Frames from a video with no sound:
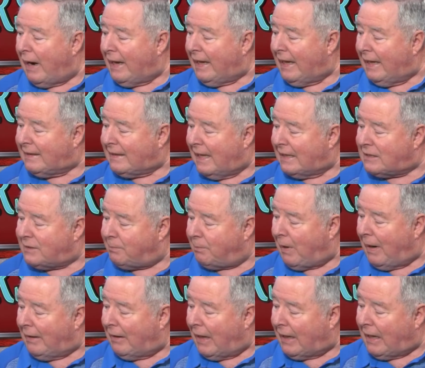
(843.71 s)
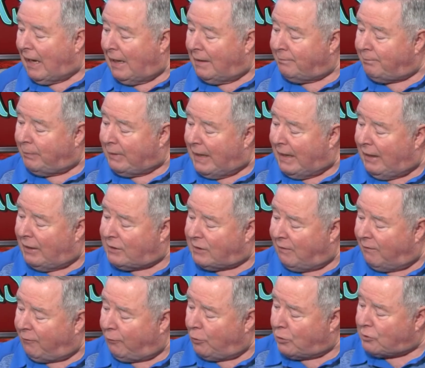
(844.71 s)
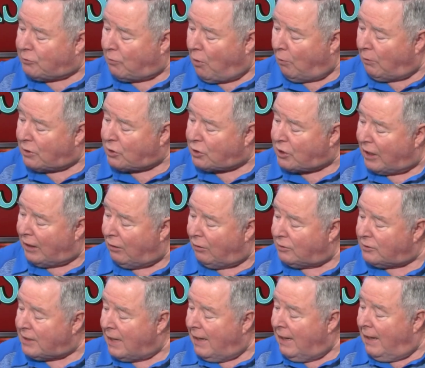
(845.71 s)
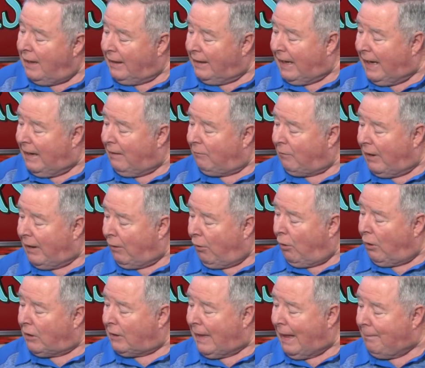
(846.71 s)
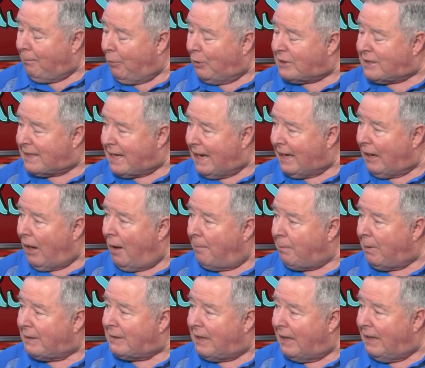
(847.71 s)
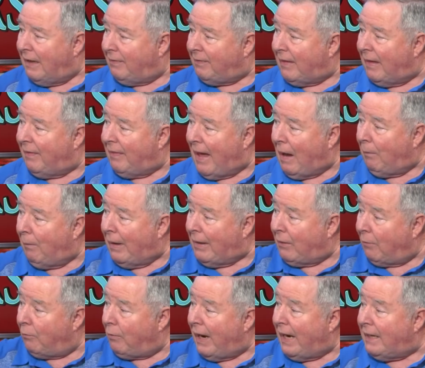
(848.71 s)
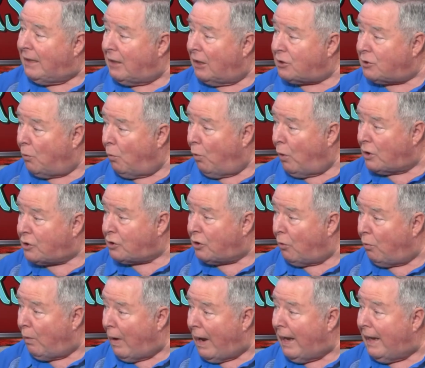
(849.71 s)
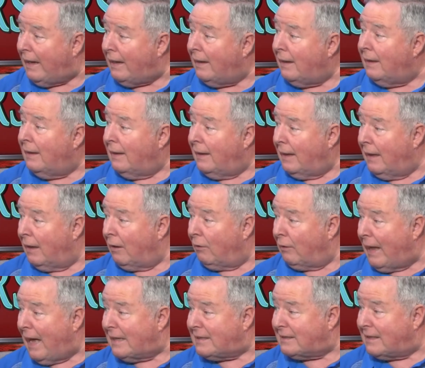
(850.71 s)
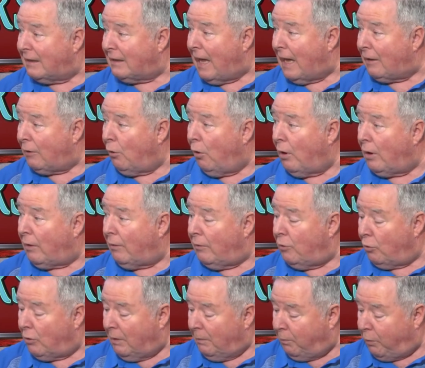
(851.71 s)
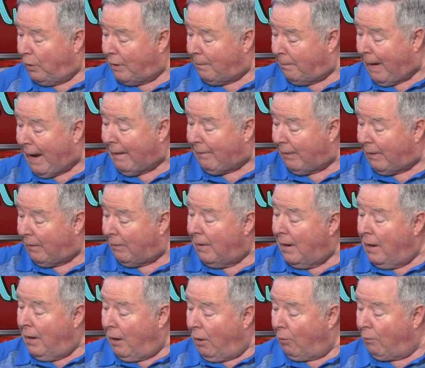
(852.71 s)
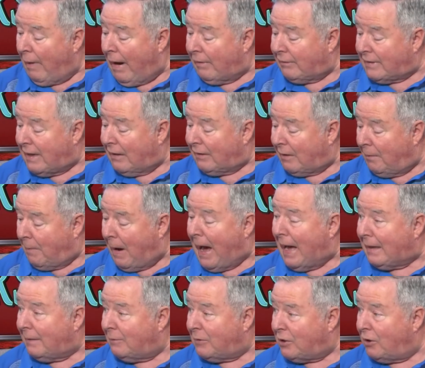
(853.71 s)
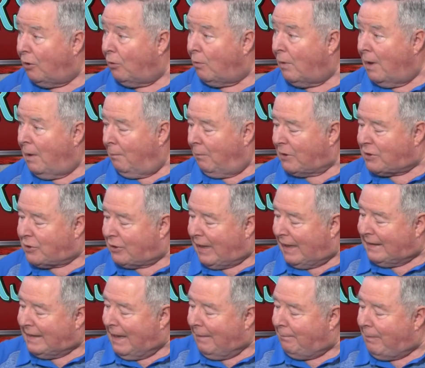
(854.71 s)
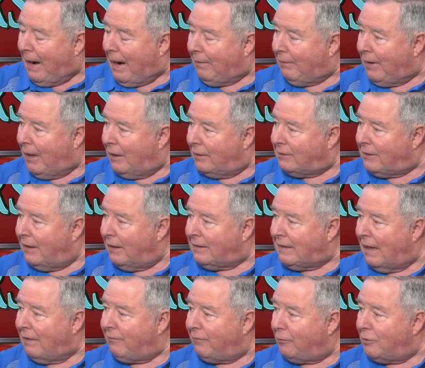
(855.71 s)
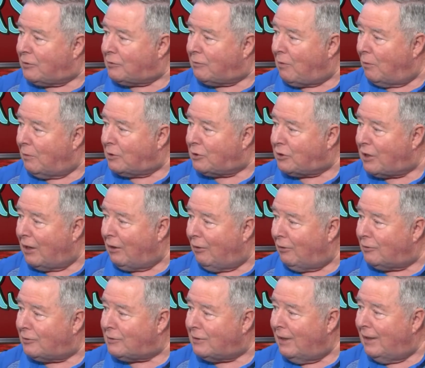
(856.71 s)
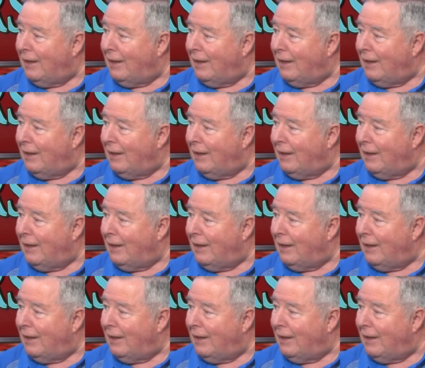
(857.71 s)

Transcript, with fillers: to get that spray like underneath the first row of shingles. Get it right, or clapboards, get it up underneath there. That way the rain doesn't wash it away. It'll last a lot longer. And you can put a barrier around down the bottom too, but you get that barrier underneath that first row of shingles